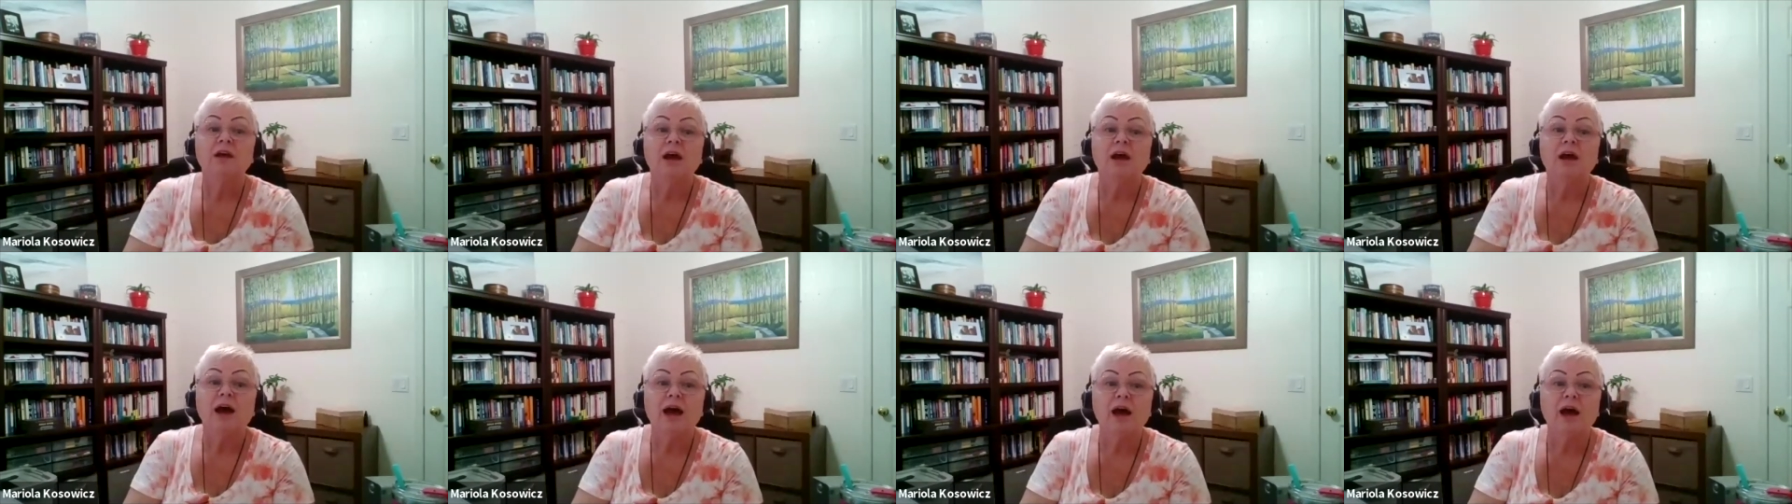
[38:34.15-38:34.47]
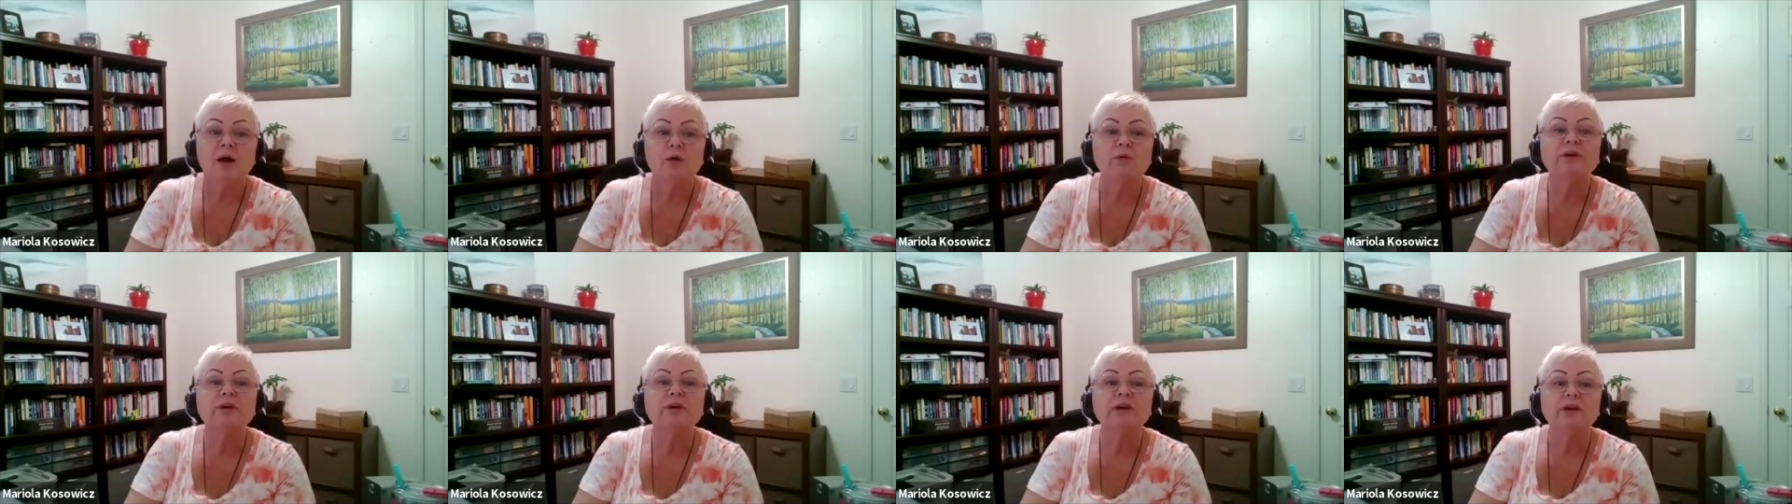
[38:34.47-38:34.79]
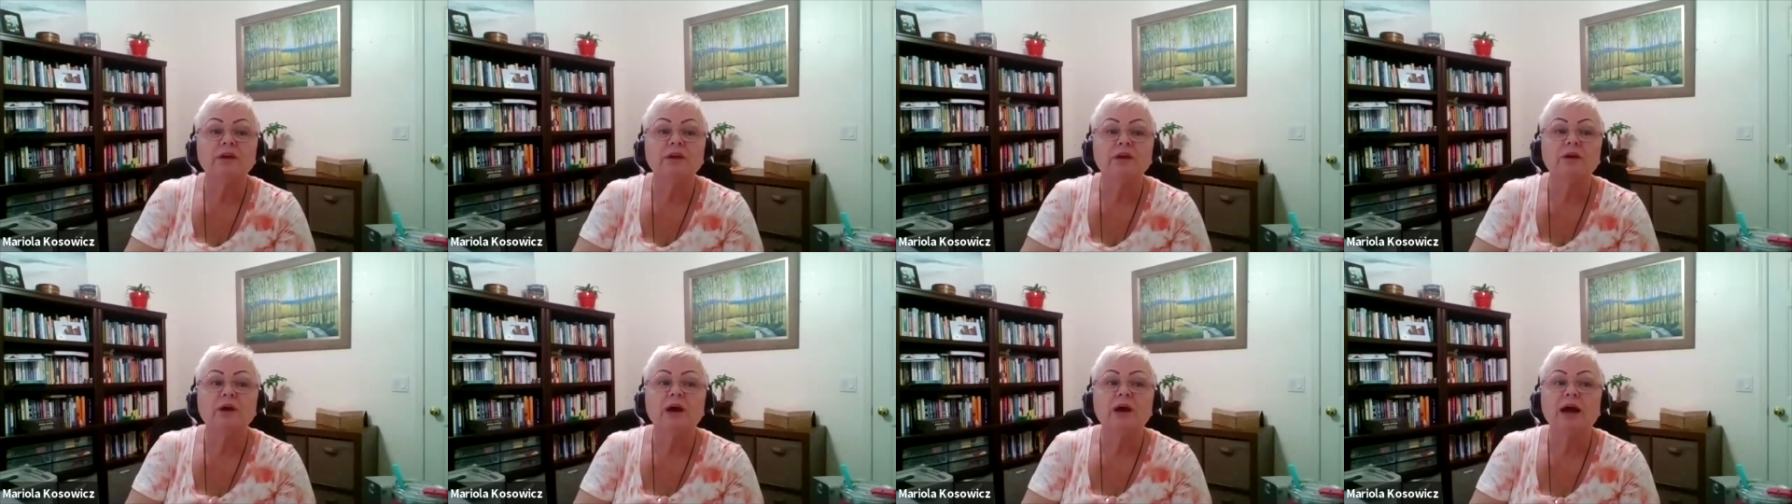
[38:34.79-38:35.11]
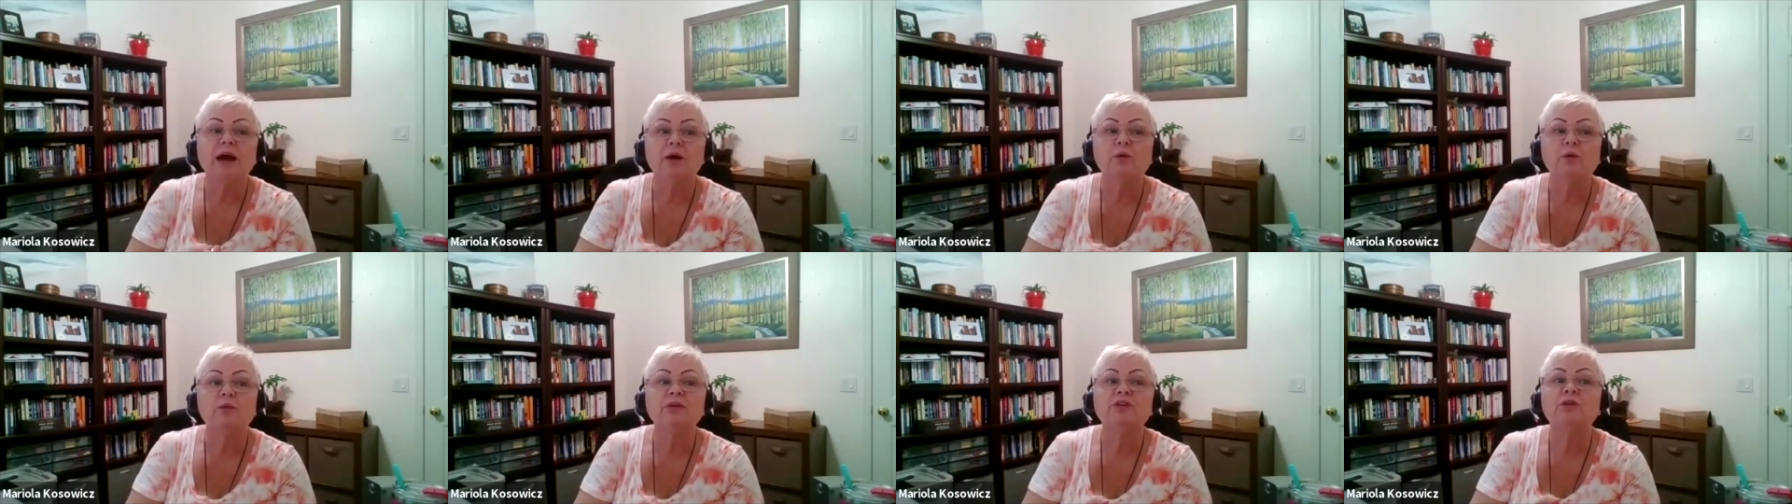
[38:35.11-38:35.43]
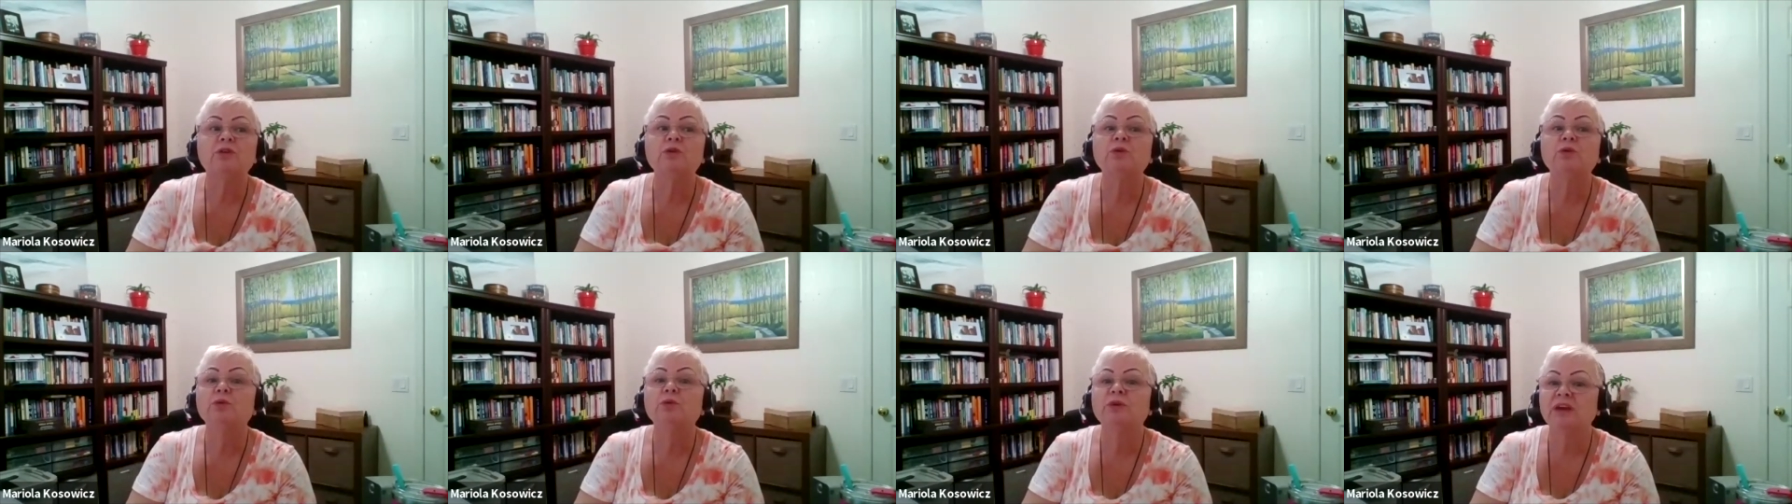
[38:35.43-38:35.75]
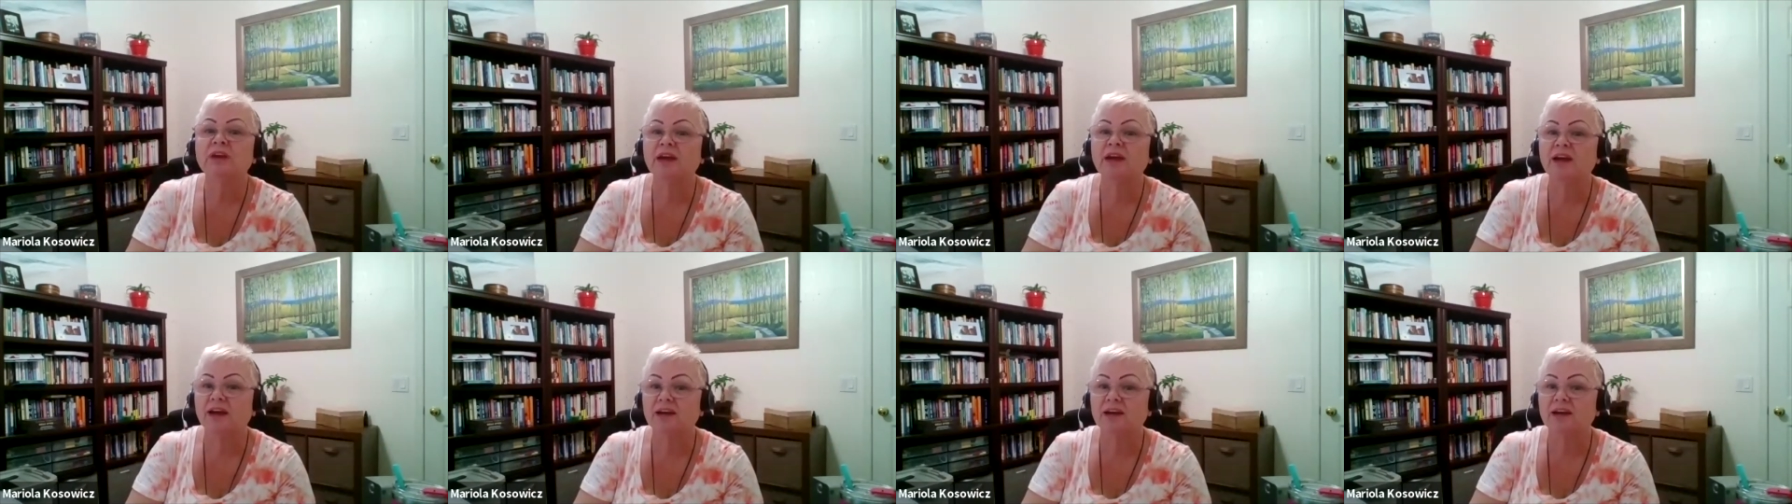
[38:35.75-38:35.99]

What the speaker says: how we doing